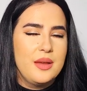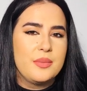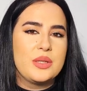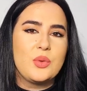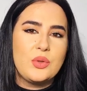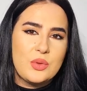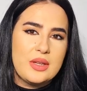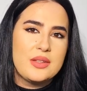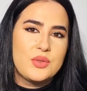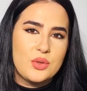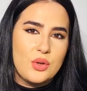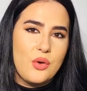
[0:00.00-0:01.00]
but when you
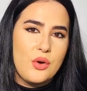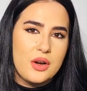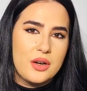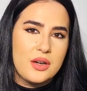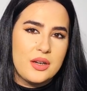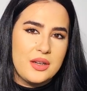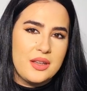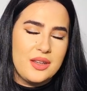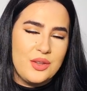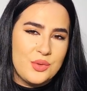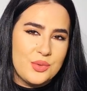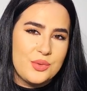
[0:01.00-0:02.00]
get to know her
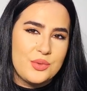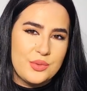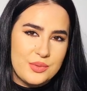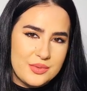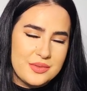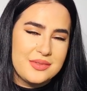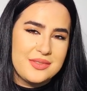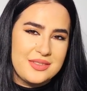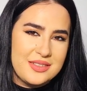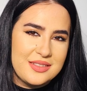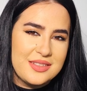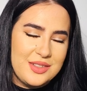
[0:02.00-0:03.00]
you
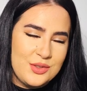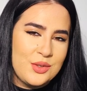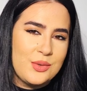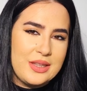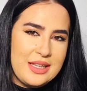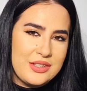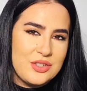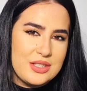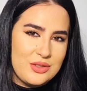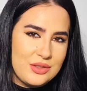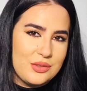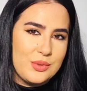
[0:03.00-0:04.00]
you know that
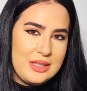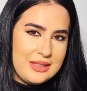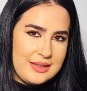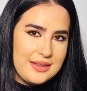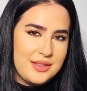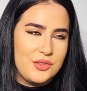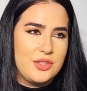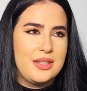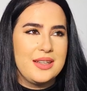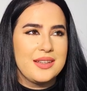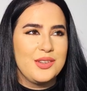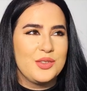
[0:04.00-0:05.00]
she's not really that
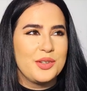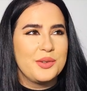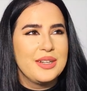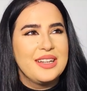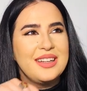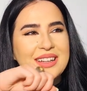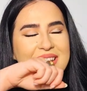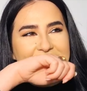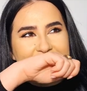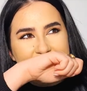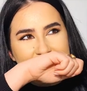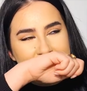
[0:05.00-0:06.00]
angelic you know
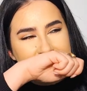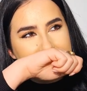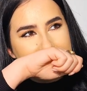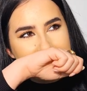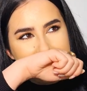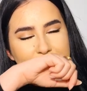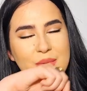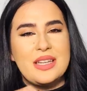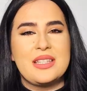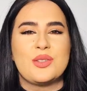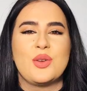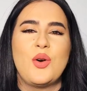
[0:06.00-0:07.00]
uh,
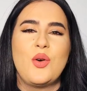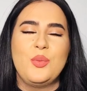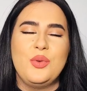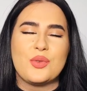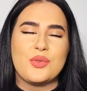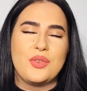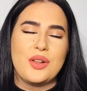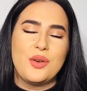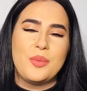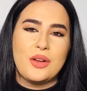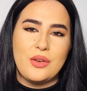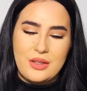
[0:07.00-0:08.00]
but it's so beautiful.
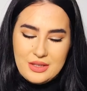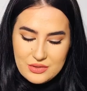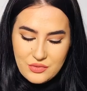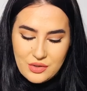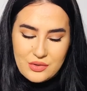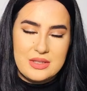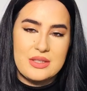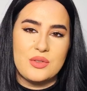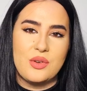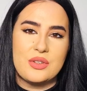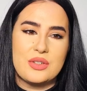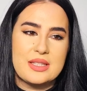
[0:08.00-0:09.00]
Oh my God, this fragrance is
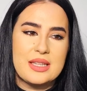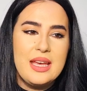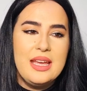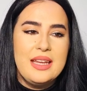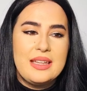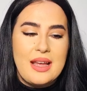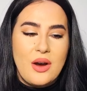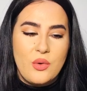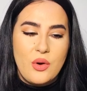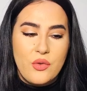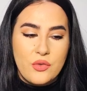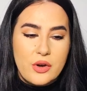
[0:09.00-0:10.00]
gorgeous. Now,
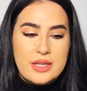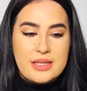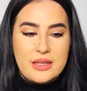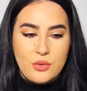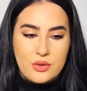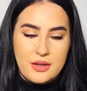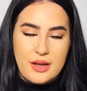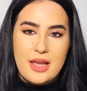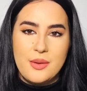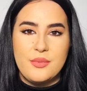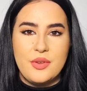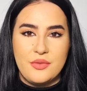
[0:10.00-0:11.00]
of course, look,
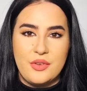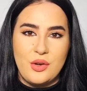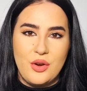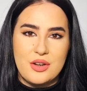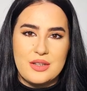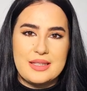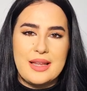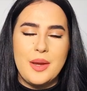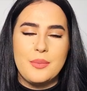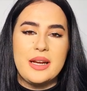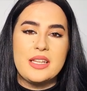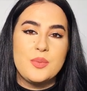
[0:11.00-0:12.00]
I am being very honest.
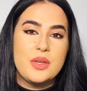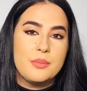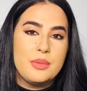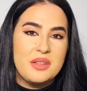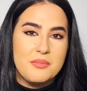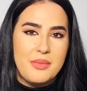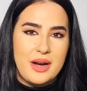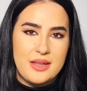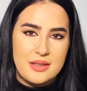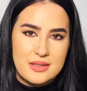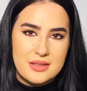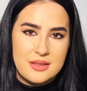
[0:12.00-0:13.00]
I might be a bit
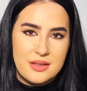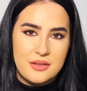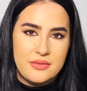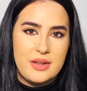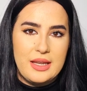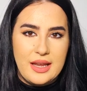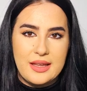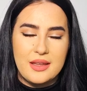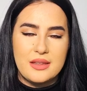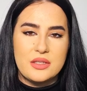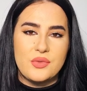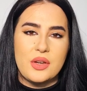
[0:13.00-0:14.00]
biased of
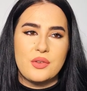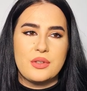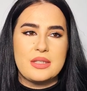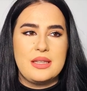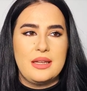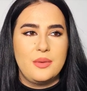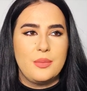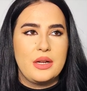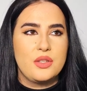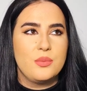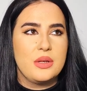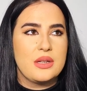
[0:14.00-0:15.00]
liking this fragrance that
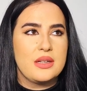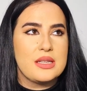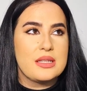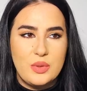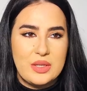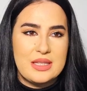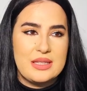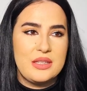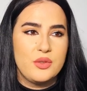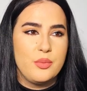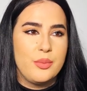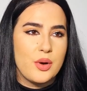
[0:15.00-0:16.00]
much because, because
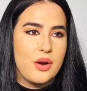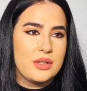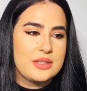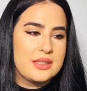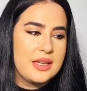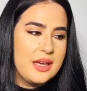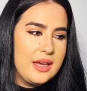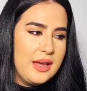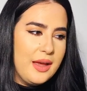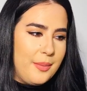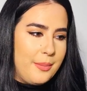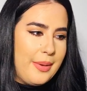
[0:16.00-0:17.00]
it brought
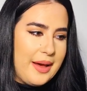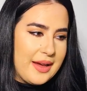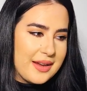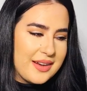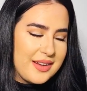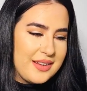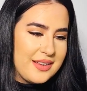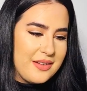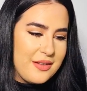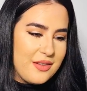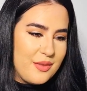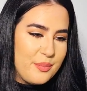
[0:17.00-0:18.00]
back
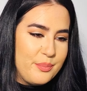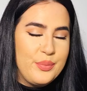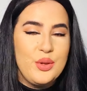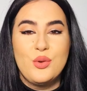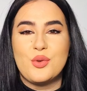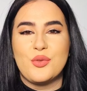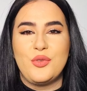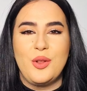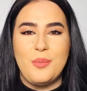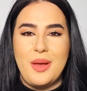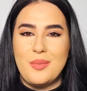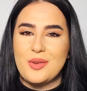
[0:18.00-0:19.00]

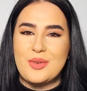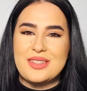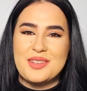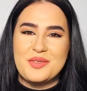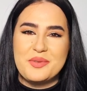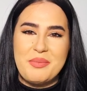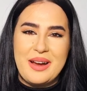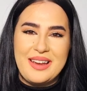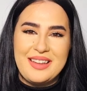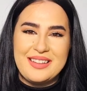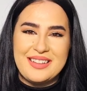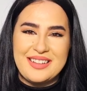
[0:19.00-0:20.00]
beautiful memories of
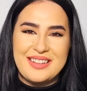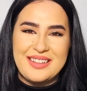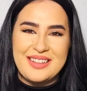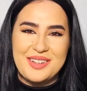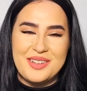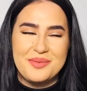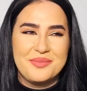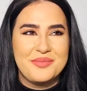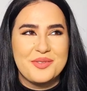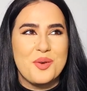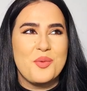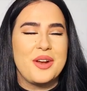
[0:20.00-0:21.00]
mine uh,
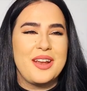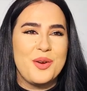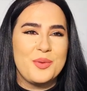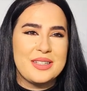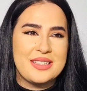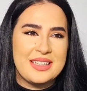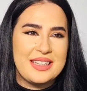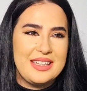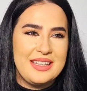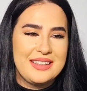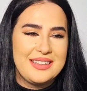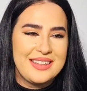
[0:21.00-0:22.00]
from when I was a
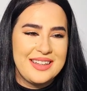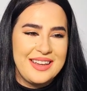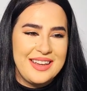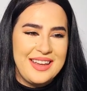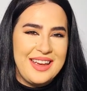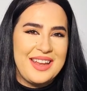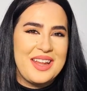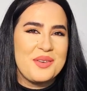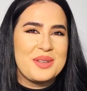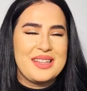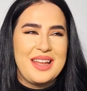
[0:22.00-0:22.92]
kid and I was